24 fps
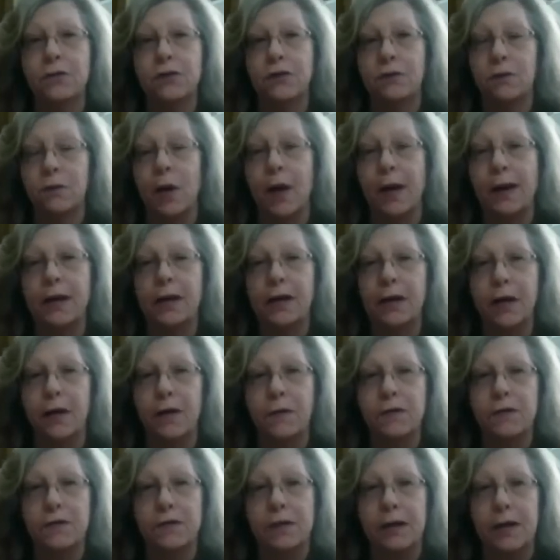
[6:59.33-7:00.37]
to write
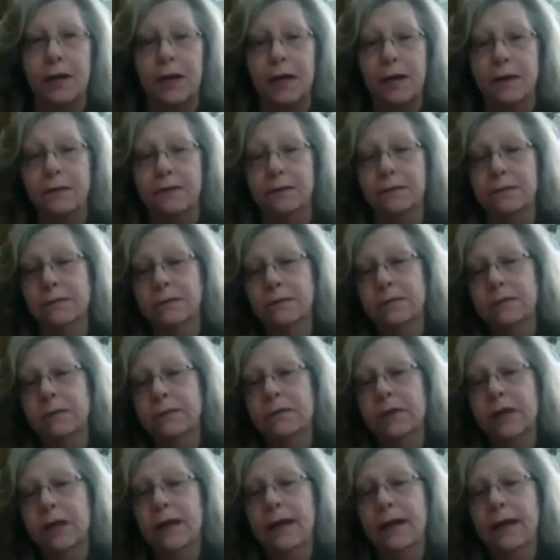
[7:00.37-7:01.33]
notes in.